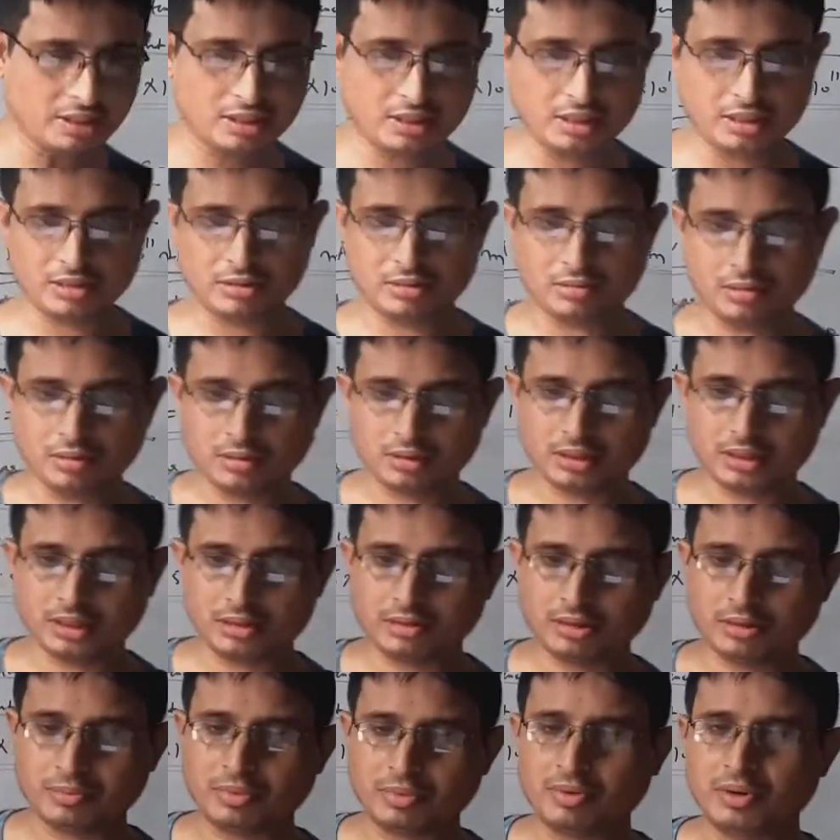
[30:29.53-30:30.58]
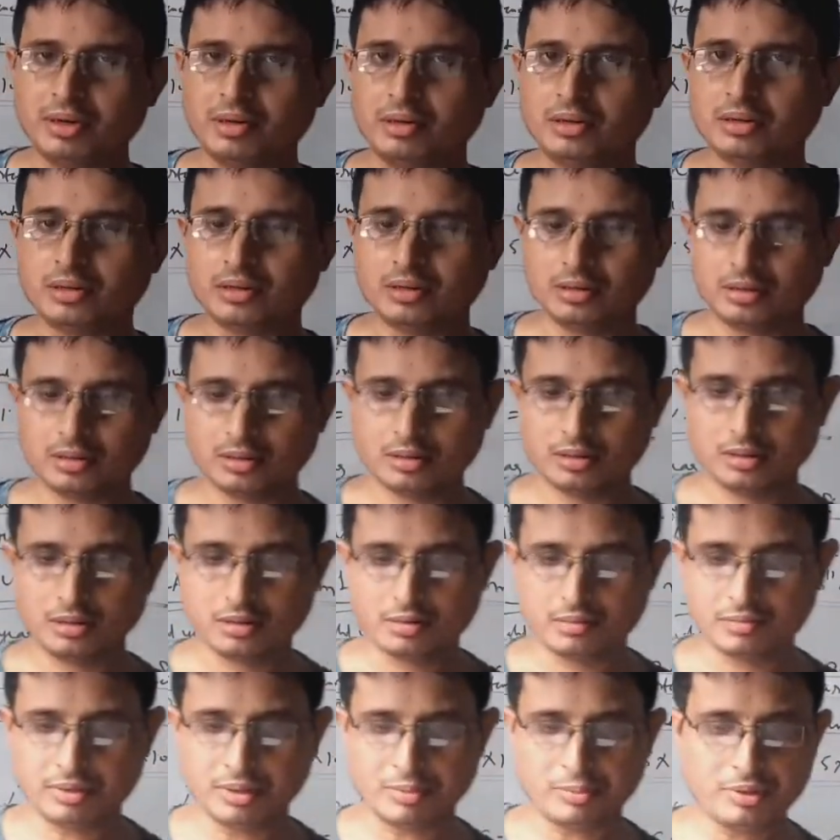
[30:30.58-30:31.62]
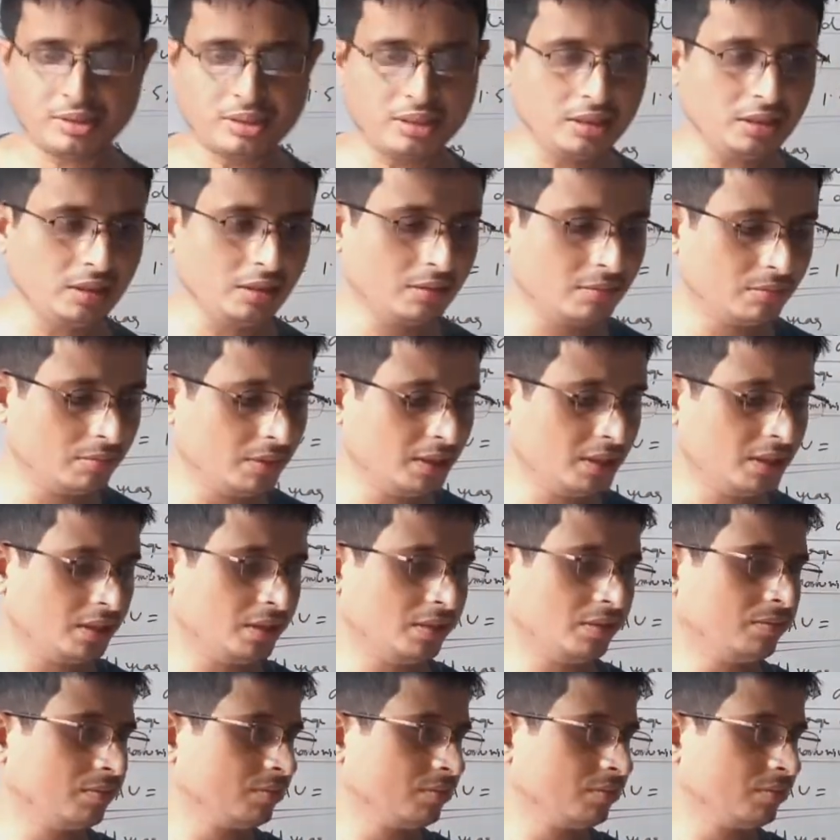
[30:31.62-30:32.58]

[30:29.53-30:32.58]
into 10 to the power 15 meter.